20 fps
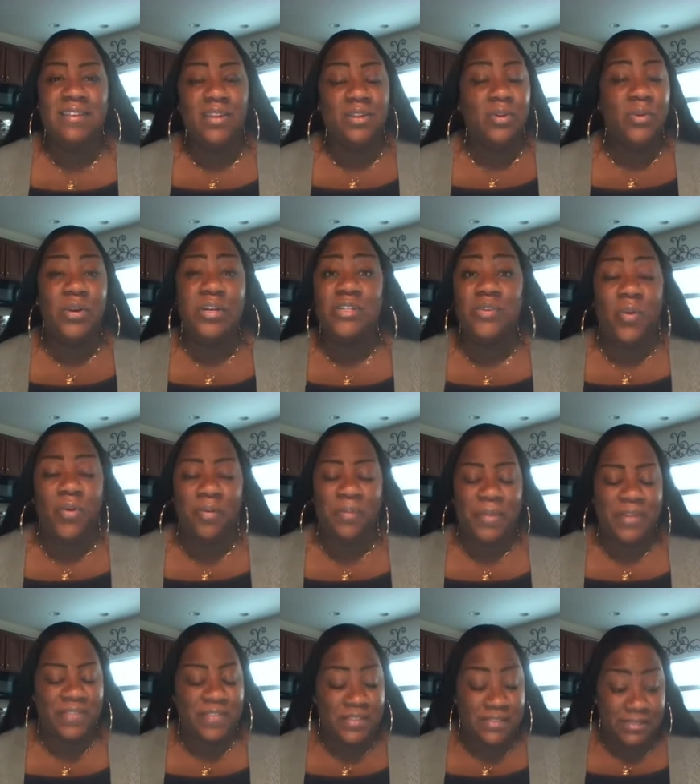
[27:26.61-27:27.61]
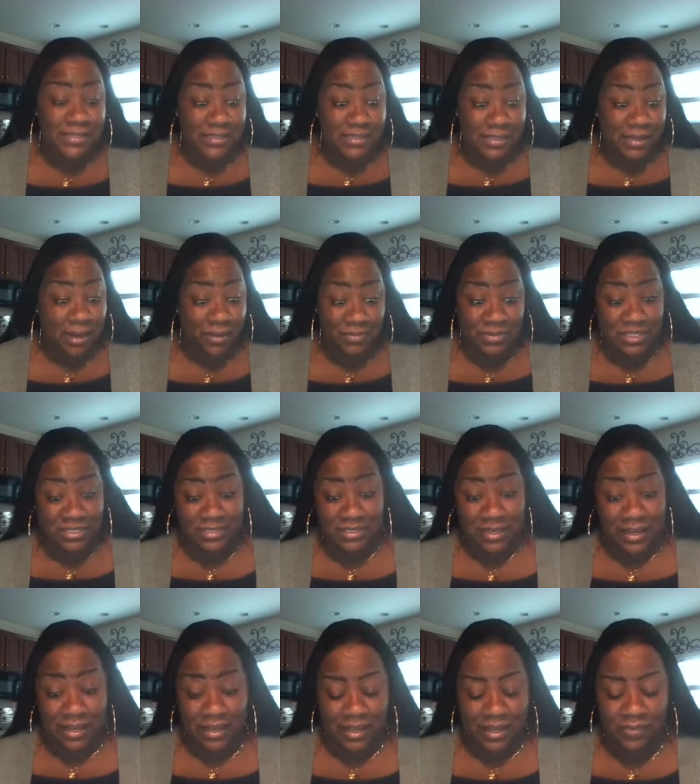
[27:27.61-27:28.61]
Lord taught me this, and then I'm just
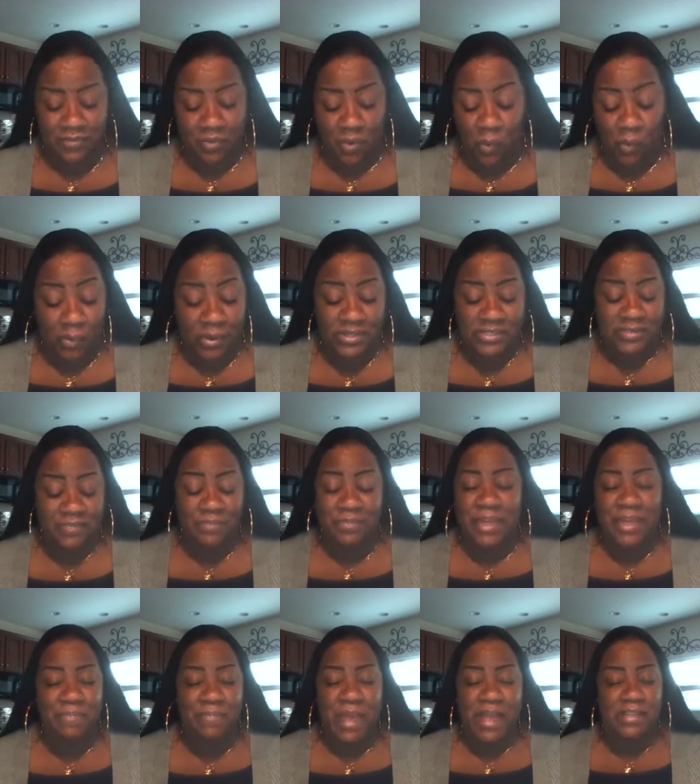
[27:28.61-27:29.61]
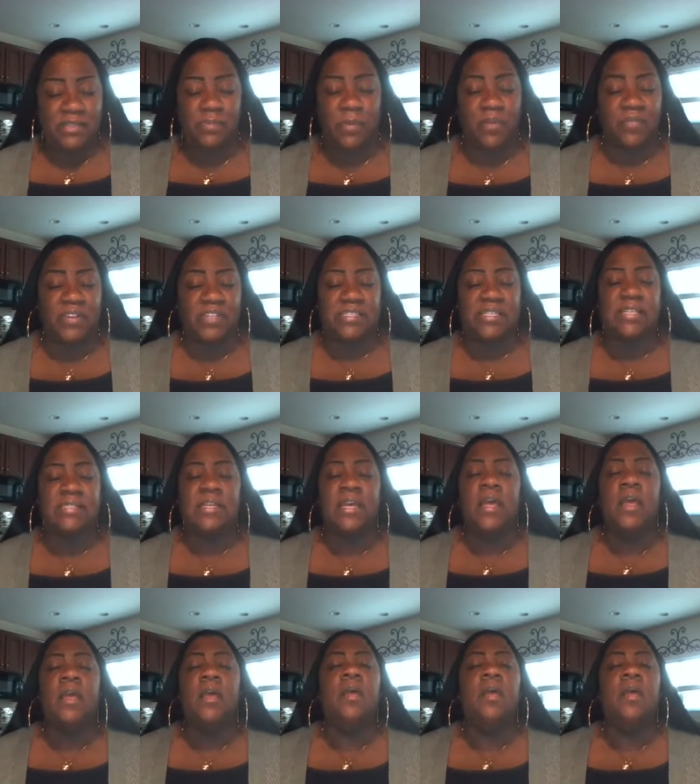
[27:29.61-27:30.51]
like, of course, it makes perfect sense.